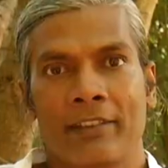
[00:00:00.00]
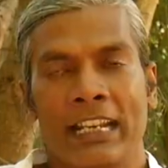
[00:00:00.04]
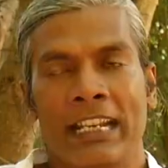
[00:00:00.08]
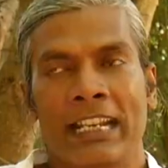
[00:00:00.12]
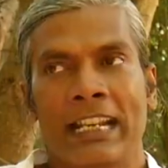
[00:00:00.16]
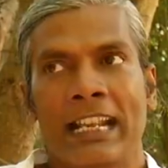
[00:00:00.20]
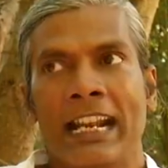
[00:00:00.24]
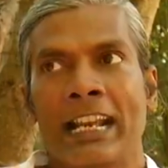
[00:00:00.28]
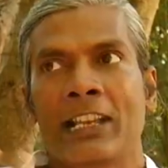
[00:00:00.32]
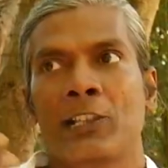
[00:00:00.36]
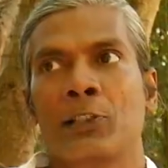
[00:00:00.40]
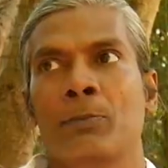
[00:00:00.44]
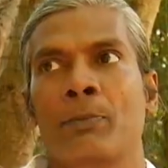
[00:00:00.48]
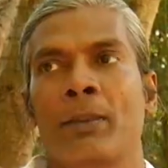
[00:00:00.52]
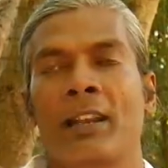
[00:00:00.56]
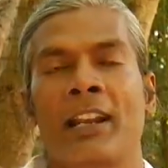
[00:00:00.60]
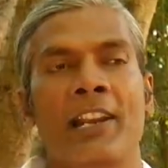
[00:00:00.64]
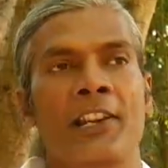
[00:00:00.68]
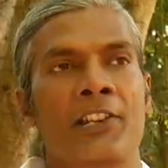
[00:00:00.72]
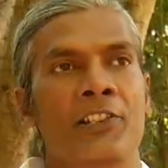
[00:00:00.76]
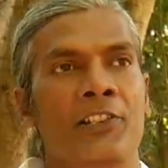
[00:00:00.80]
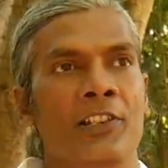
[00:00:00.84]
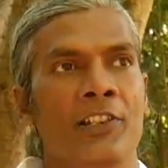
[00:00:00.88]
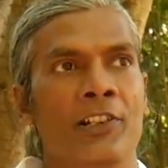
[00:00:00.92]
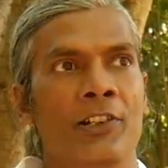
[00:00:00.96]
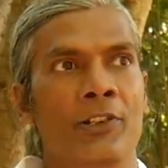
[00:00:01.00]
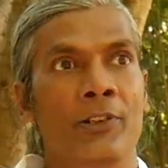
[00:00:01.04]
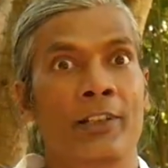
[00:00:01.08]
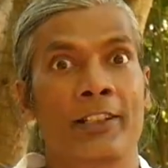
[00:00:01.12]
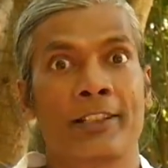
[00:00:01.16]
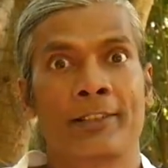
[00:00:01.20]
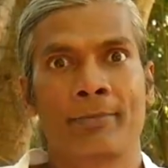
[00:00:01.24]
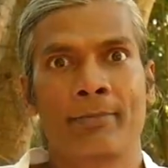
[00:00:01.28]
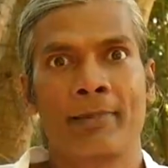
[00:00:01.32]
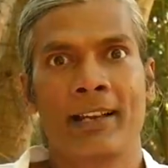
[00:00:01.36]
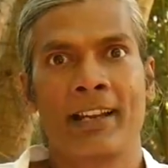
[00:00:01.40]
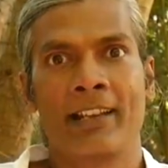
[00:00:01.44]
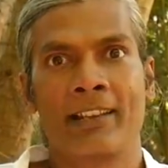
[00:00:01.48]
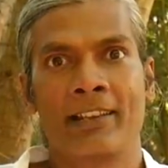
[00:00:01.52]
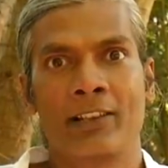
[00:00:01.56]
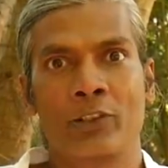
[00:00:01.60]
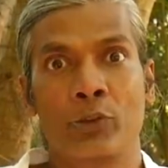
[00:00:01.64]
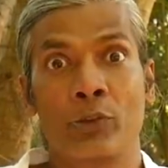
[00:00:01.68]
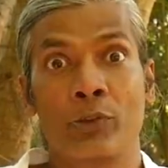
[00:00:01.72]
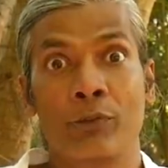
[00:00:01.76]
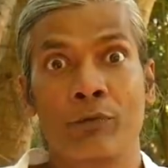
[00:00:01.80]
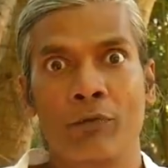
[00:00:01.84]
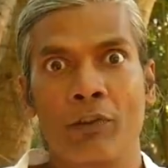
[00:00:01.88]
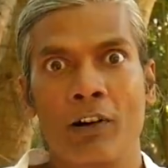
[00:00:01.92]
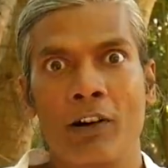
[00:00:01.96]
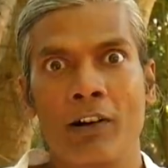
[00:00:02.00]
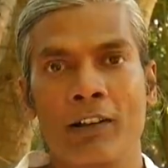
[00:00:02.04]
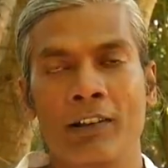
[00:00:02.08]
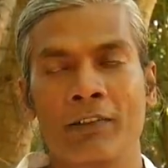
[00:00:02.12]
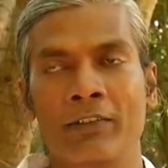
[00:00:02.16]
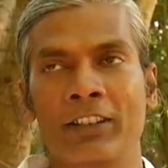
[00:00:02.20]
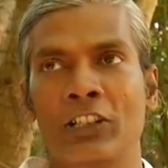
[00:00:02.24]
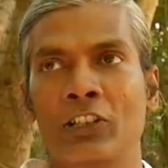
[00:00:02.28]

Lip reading: inner aspiration to expand, to evolve.